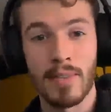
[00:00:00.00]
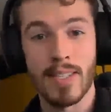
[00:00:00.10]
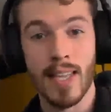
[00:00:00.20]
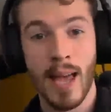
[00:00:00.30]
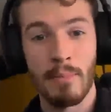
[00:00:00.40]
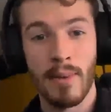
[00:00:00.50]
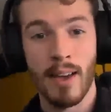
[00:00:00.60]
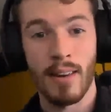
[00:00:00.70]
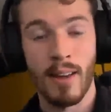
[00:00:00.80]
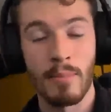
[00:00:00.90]
My name is
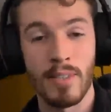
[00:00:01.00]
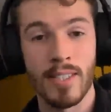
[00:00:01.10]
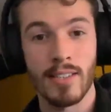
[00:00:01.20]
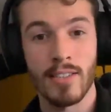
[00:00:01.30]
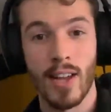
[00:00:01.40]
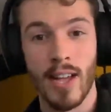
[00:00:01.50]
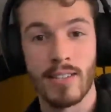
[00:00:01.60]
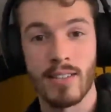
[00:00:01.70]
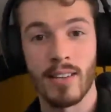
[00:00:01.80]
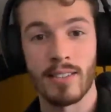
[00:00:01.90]
Sam, and I'm a
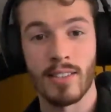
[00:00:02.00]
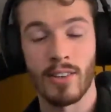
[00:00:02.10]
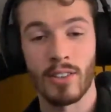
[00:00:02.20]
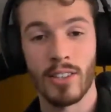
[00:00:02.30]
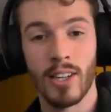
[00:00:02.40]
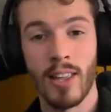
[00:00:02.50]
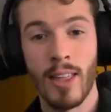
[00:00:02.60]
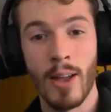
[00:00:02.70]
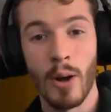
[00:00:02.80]
teacher at Cercle.